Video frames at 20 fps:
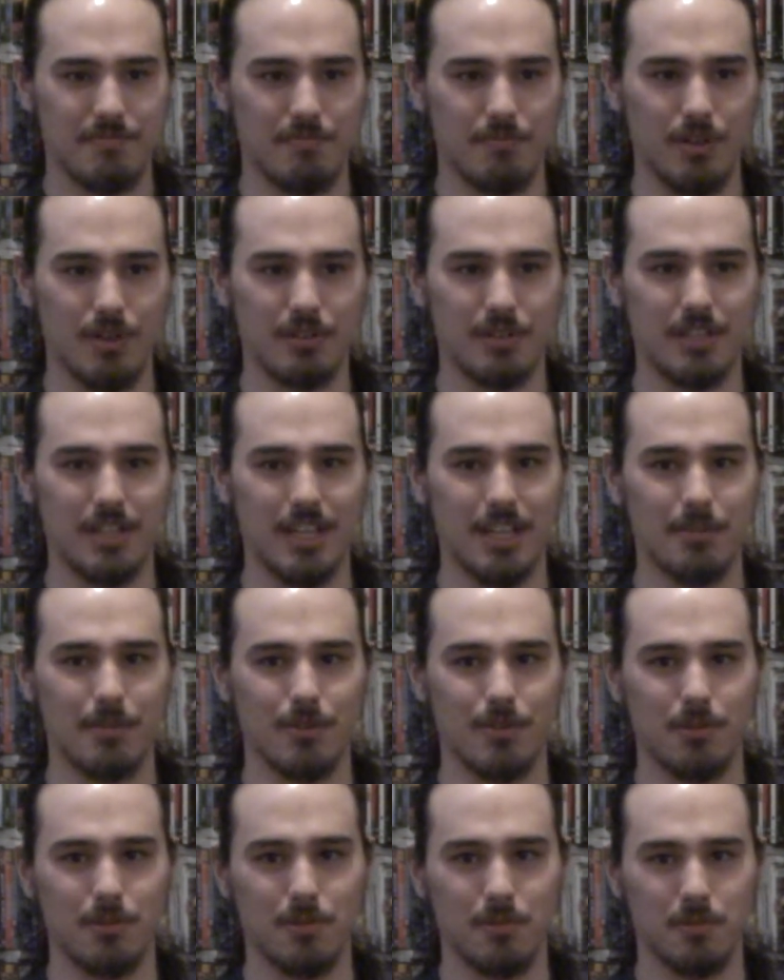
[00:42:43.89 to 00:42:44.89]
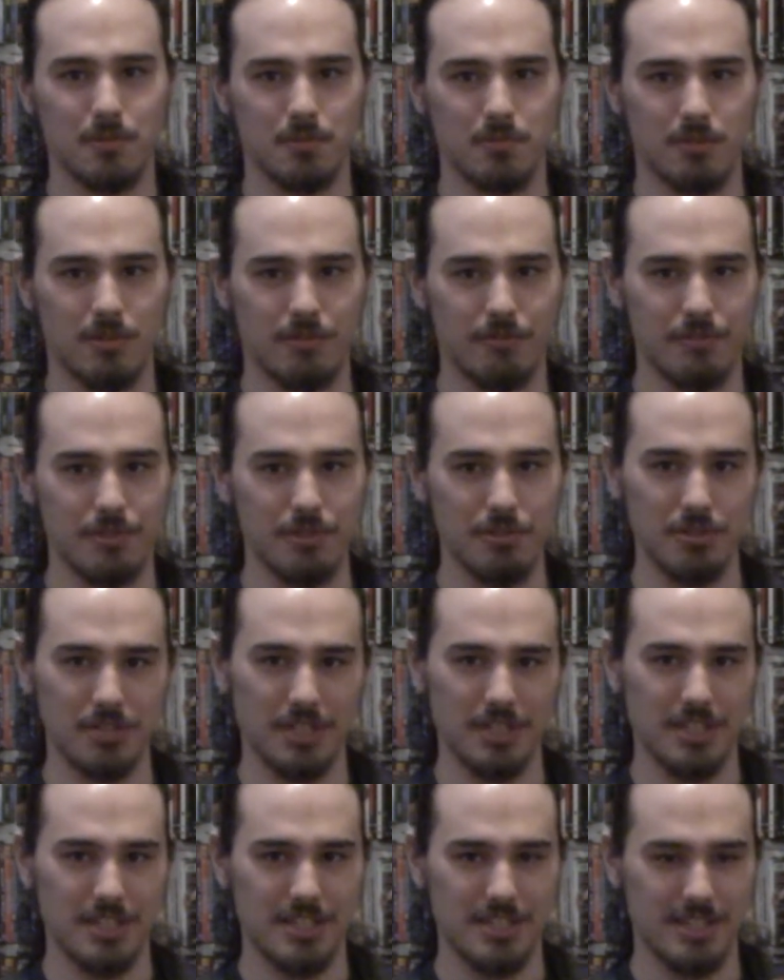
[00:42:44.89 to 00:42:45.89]
while Cable
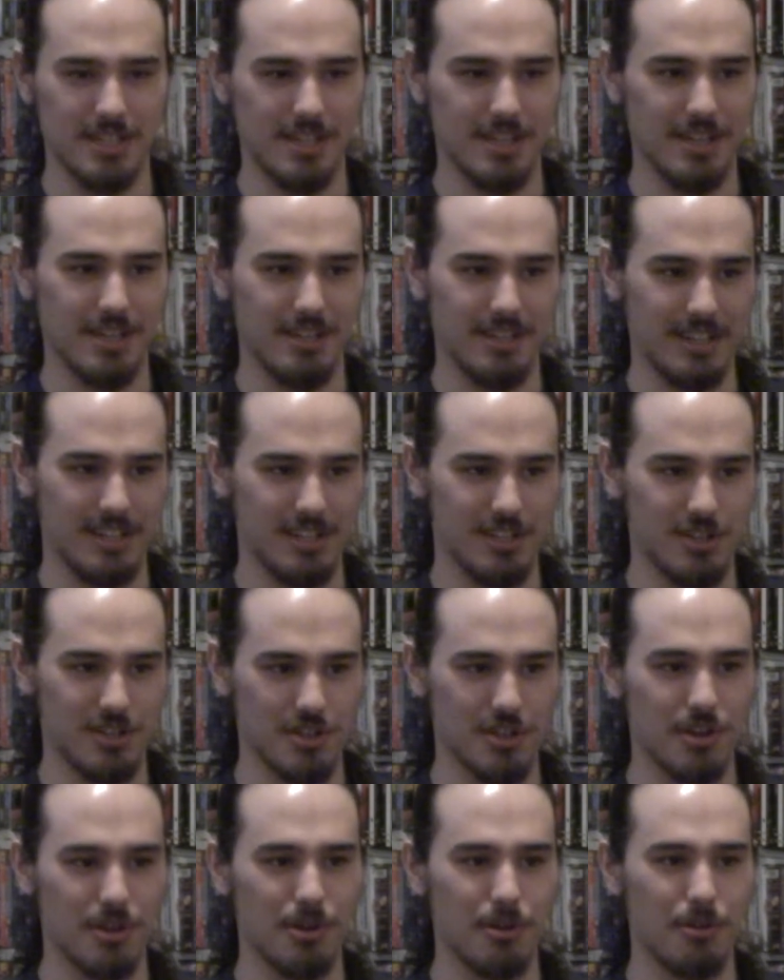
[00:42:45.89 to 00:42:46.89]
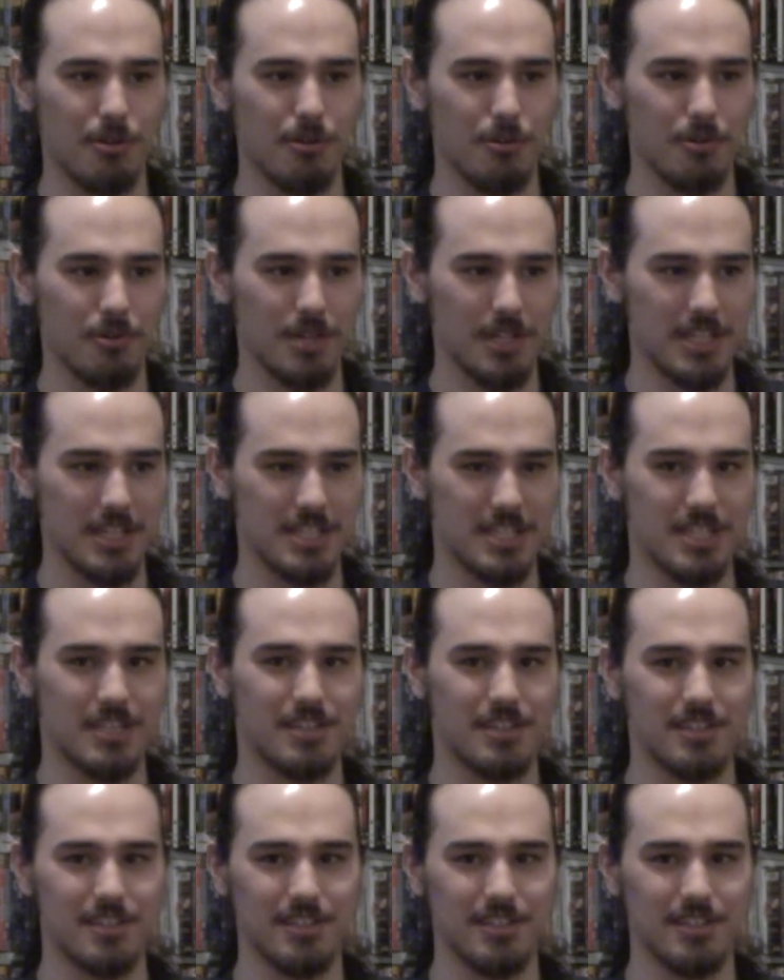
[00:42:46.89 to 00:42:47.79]
refuses to show his,